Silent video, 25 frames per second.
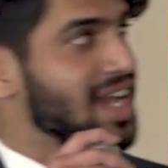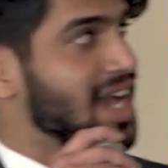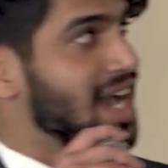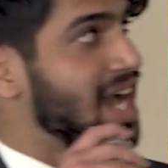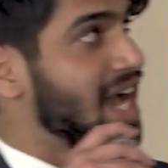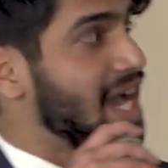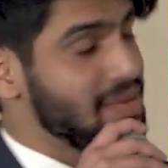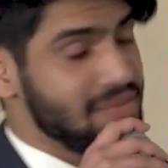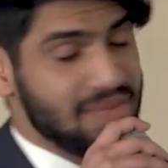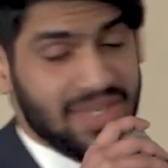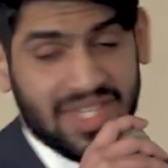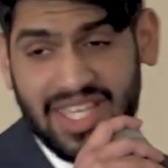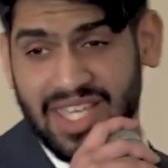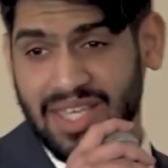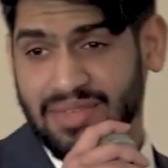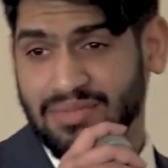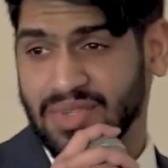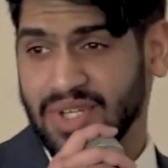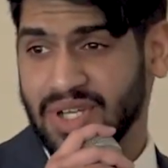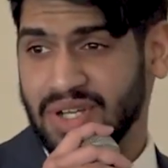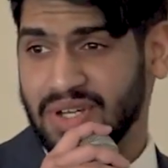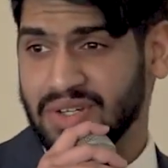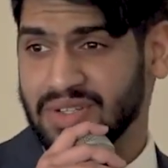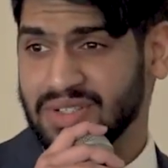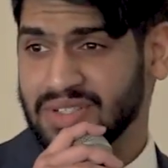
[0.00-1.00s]
I became
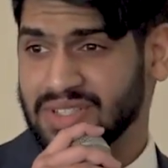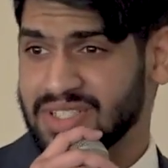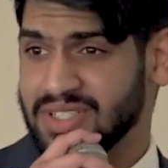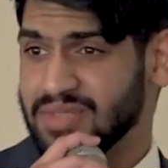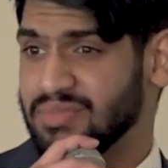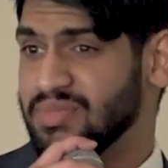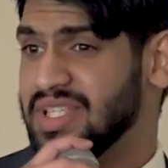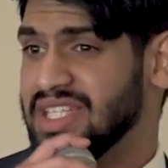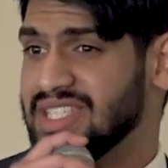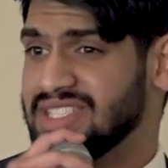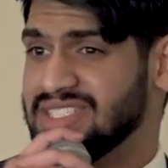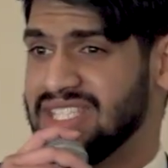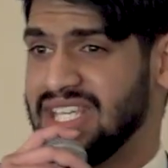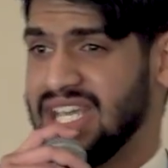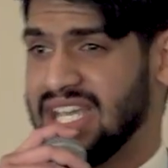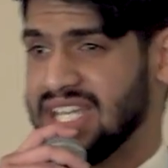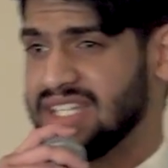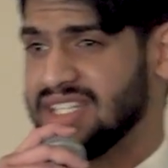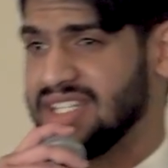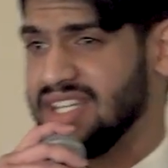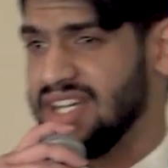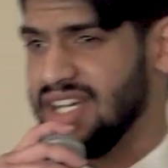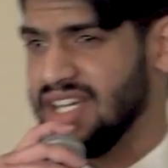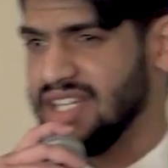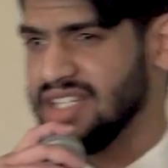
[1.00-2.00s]
known to be a tech
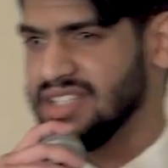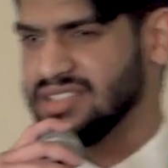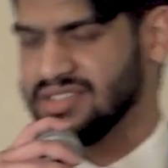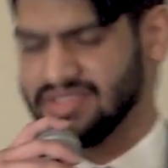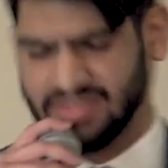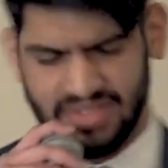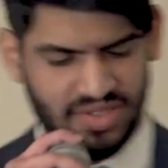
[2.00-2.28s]
guy.